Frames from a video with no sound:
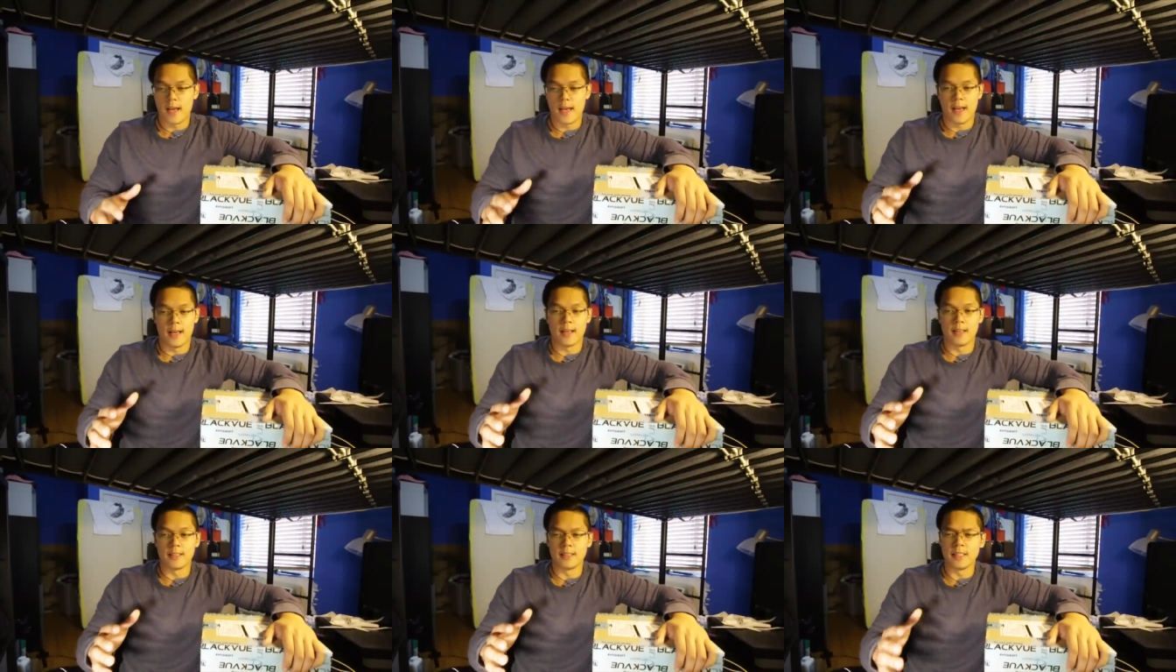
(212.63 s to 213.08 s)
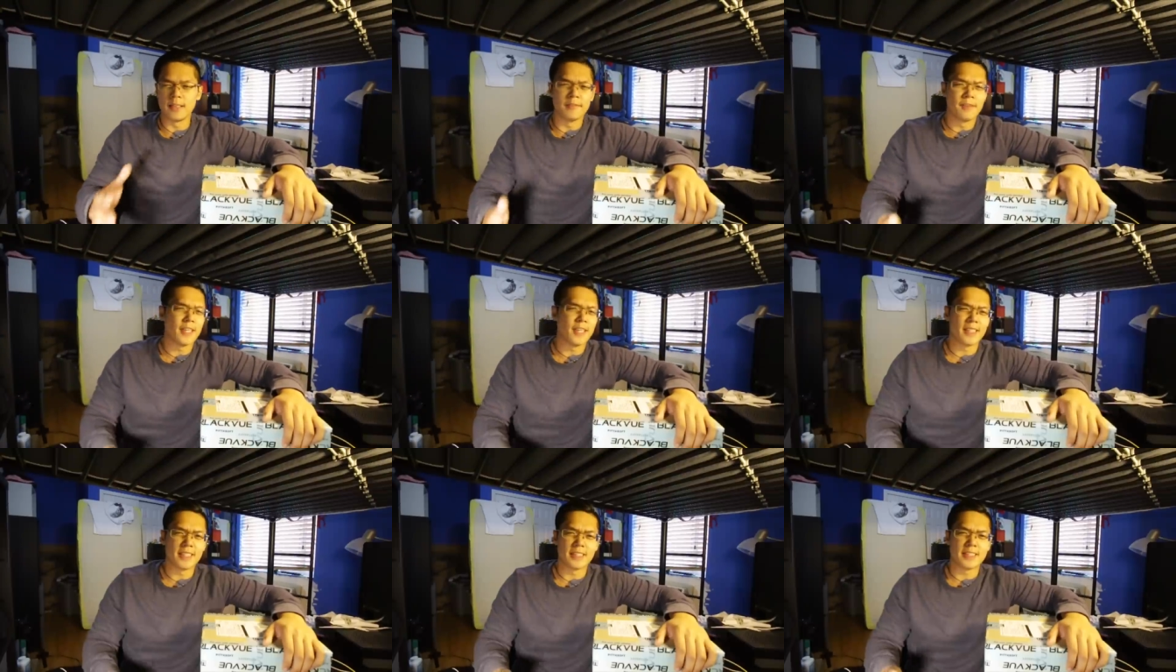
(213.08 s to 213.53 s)
And
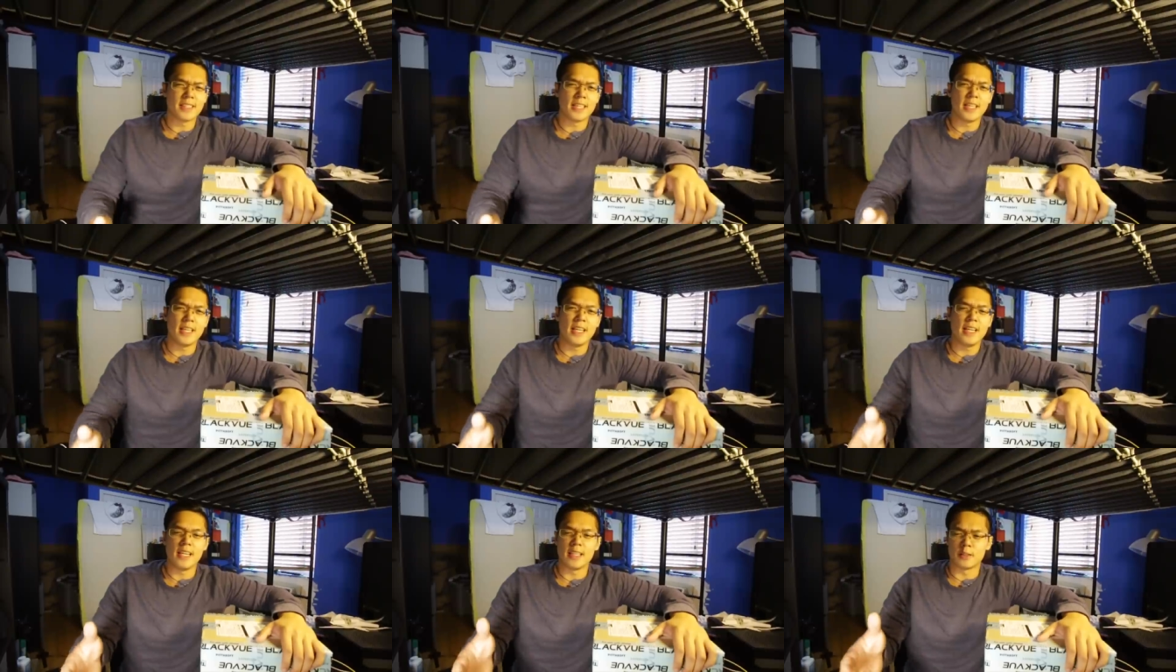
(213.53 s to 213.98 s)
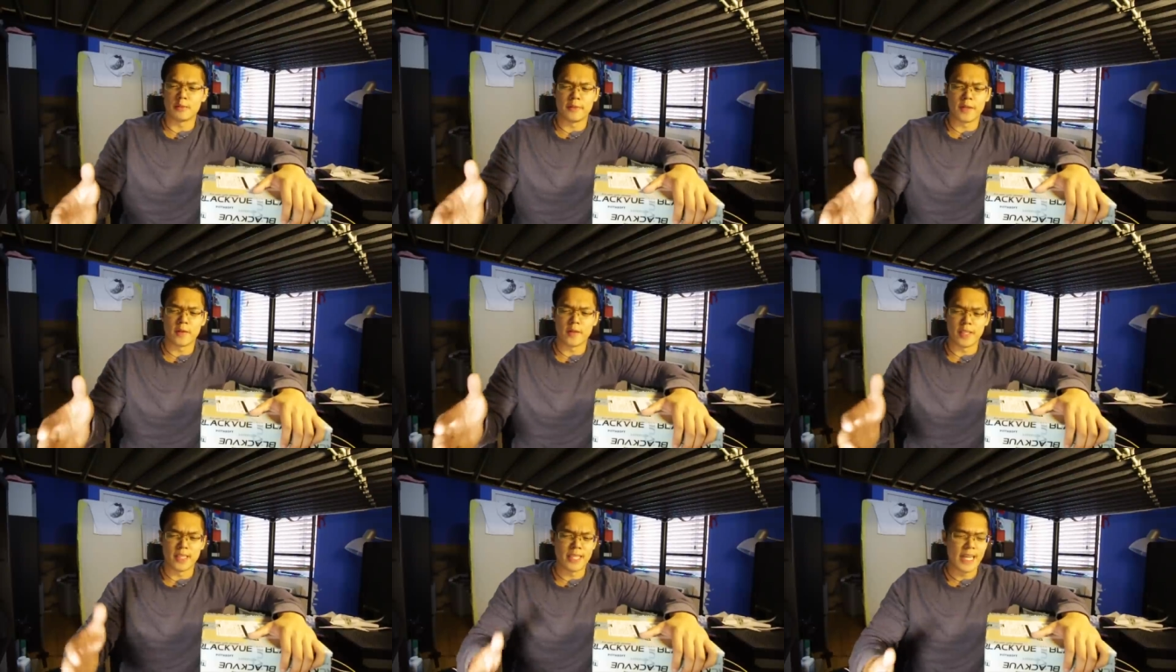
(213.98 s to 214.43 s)
living in the city, it's
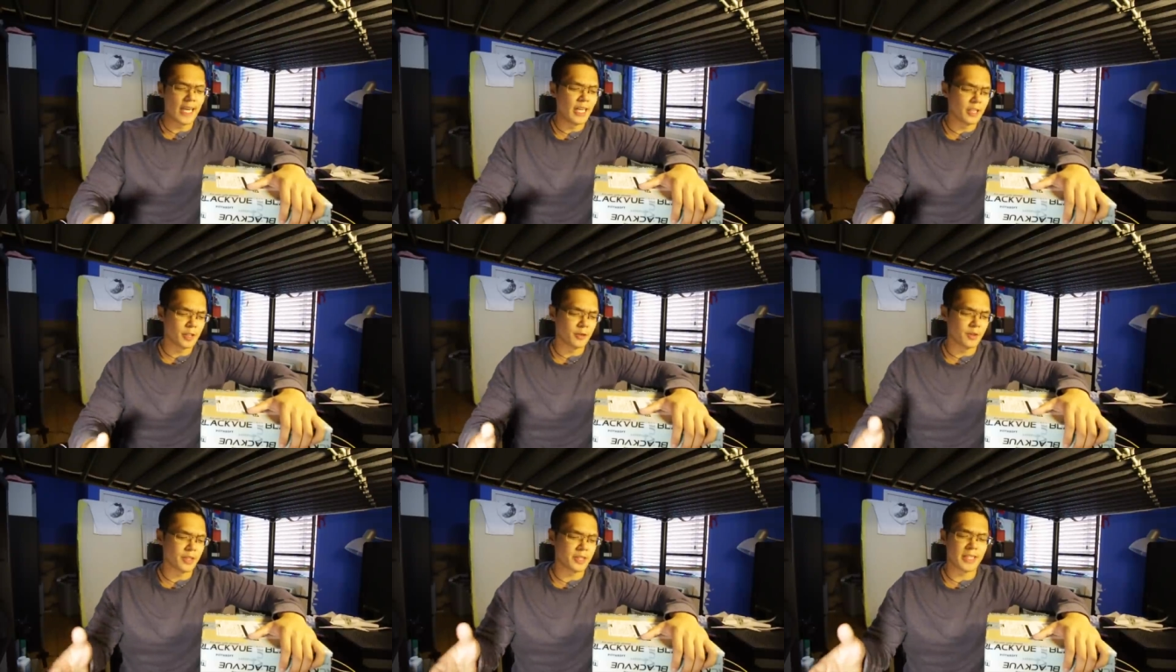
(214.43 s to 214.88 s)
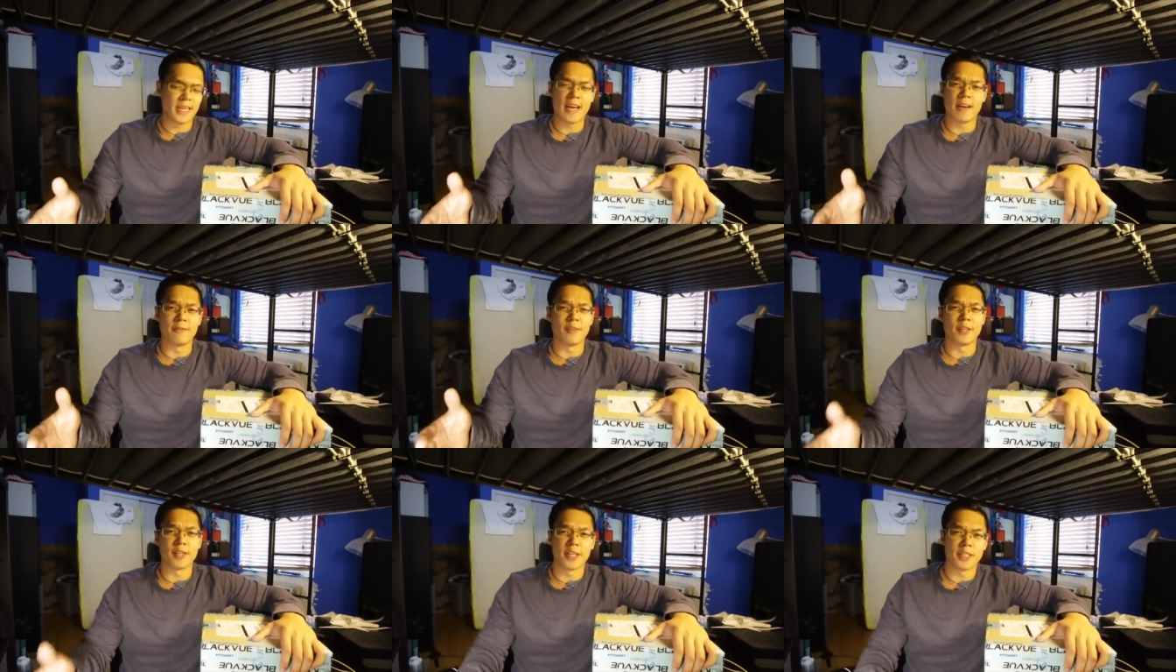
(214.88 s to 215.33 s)
very dangerous to
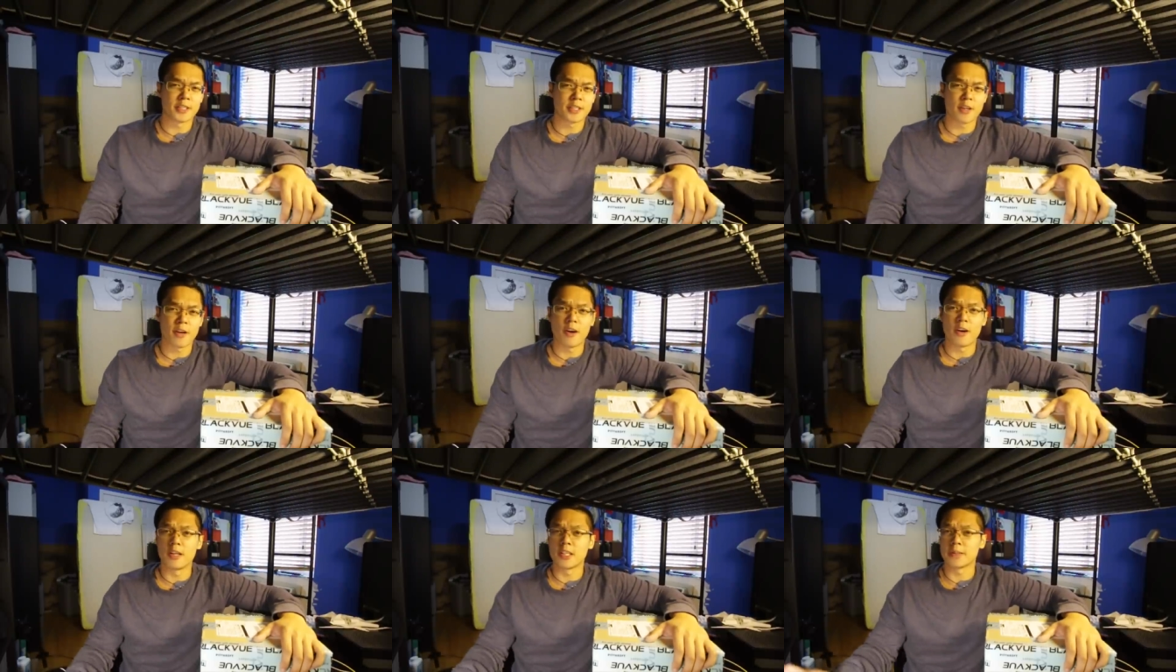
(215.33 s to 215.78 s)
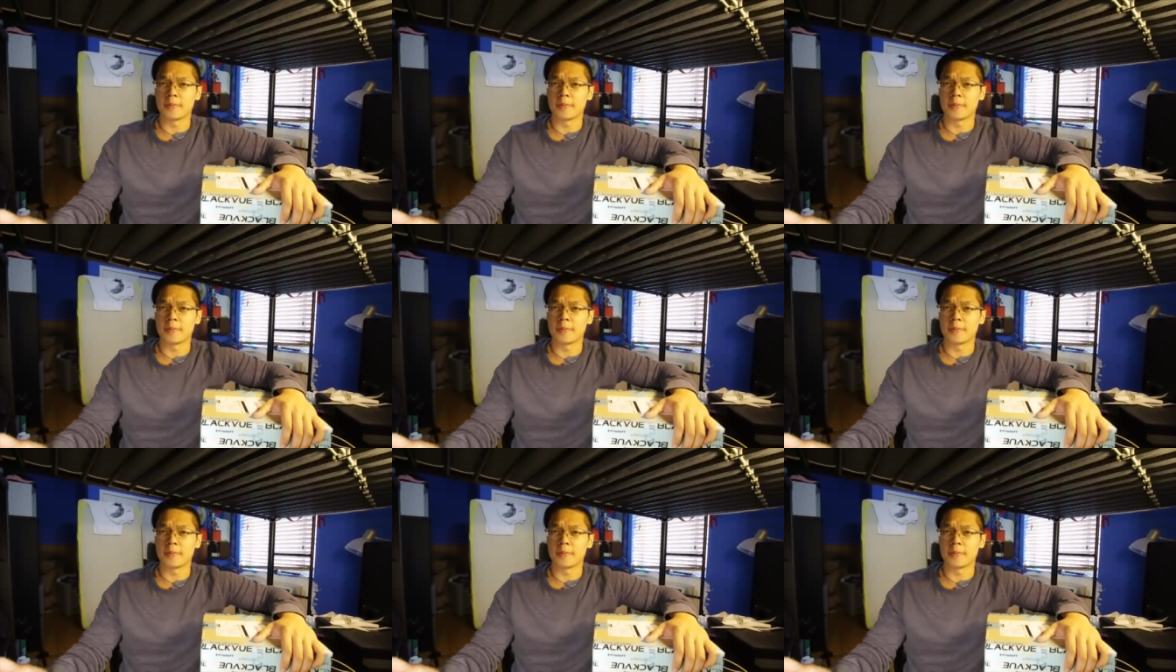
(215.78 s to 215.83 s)
have a nice car,